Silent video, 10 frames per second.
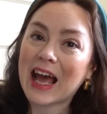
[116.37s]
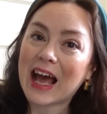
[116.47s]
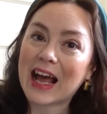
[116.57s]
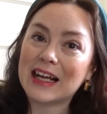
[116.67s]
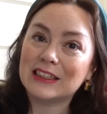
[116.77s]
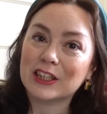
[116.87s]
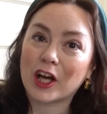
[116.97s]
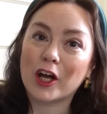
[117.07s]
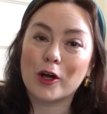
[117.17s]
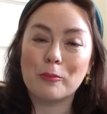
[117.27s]
and
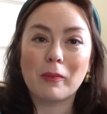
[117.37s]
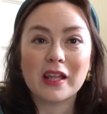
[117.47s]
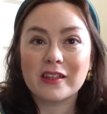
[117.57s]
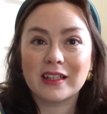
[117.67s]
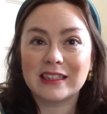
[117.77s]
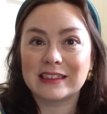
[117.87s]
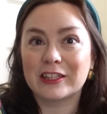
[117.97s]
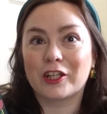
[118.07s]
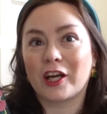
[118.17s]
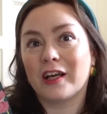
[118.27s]
her mother has
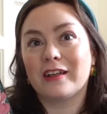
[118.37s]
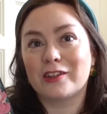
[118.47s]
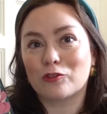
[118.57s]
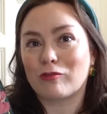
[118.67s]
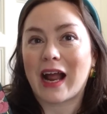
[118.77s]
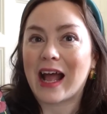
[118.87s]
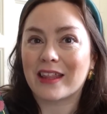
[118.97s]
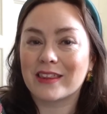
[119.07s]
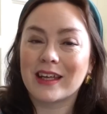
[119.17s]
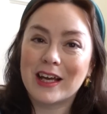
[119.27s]
incurred the
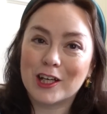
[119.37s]
wrath